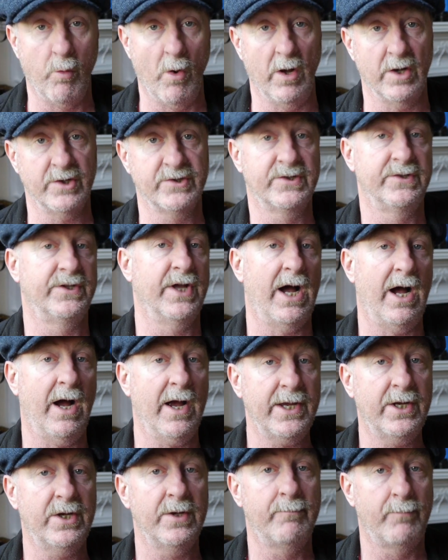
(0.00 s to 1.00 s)
was that
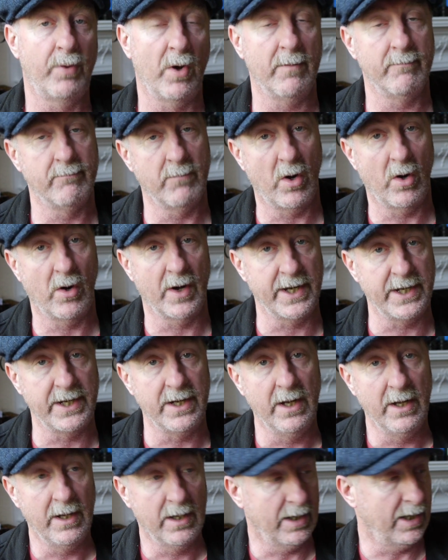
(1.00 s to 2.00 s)
I could put my
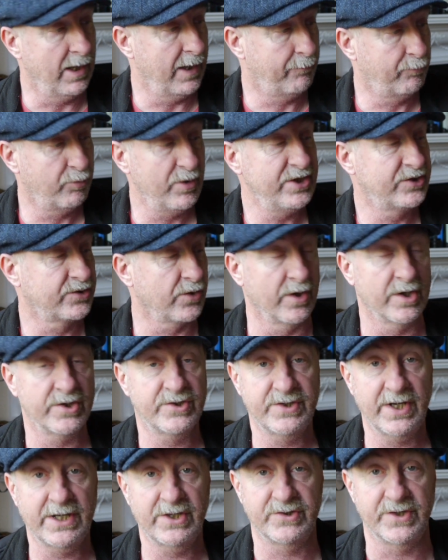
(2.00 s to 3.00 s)
Presonus
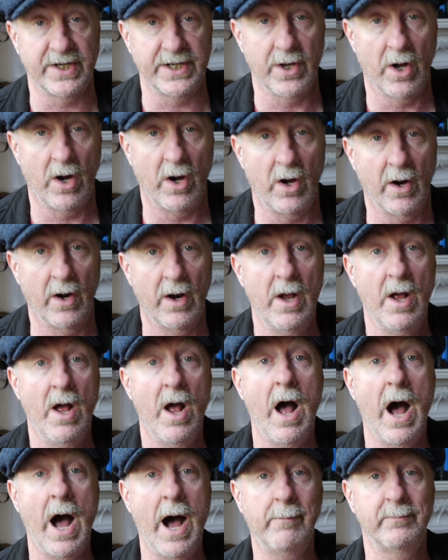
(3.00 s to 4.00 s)
16R
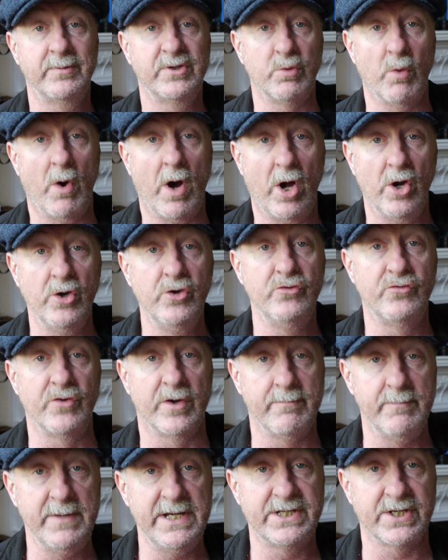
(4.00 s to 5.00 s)
up to
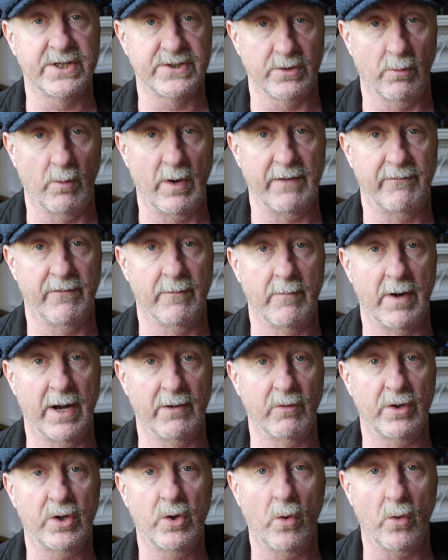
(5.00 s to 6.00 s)
100 meters away from my
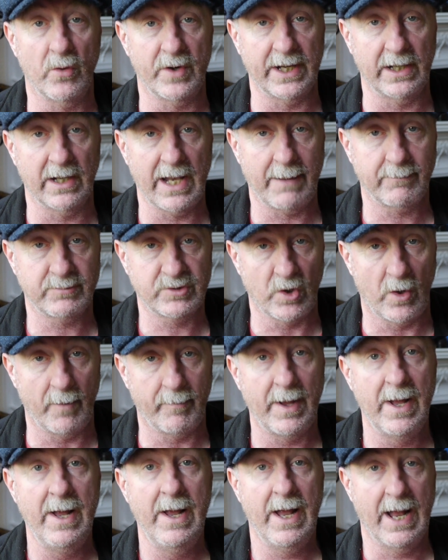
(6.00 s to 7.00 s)
recording
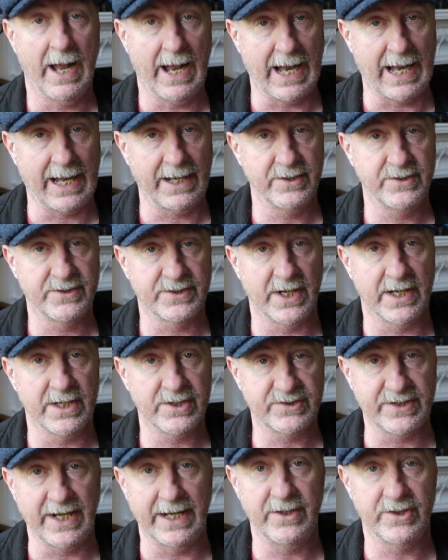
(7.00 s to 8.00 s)
laptop and
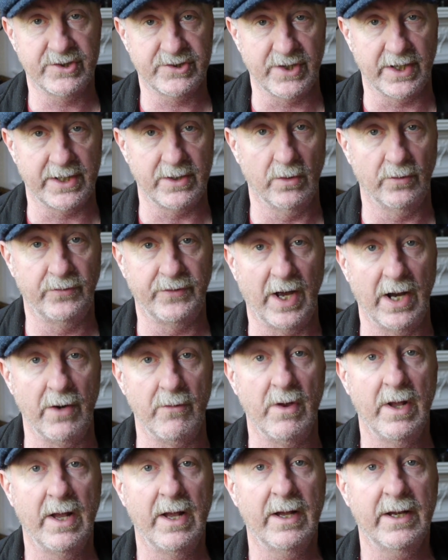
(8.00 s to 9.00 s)
send a signal
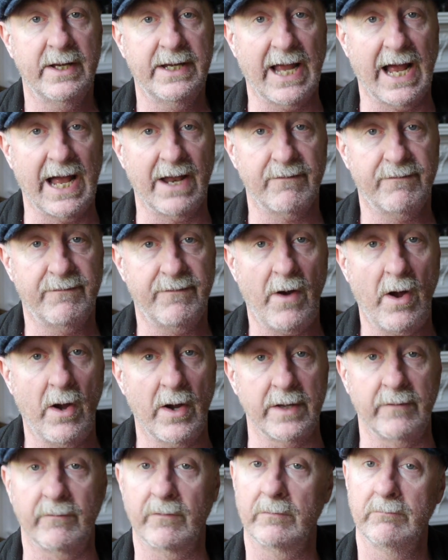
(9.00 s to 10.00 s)
down Cat
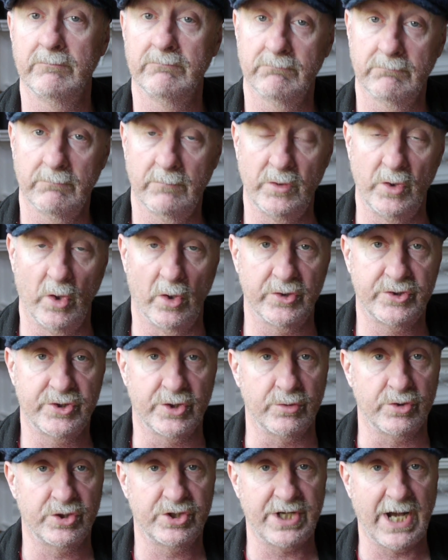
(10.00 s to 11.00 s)
5. Not
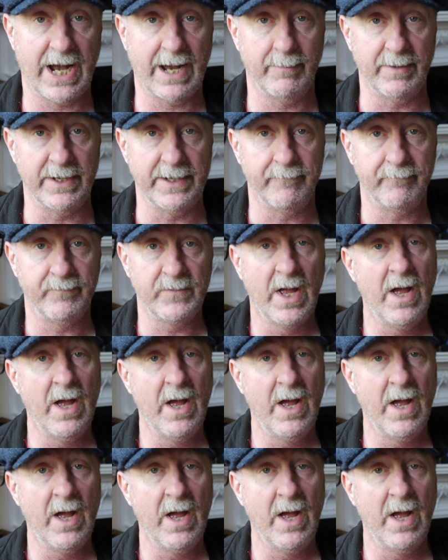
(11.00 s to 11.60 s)
too shabby.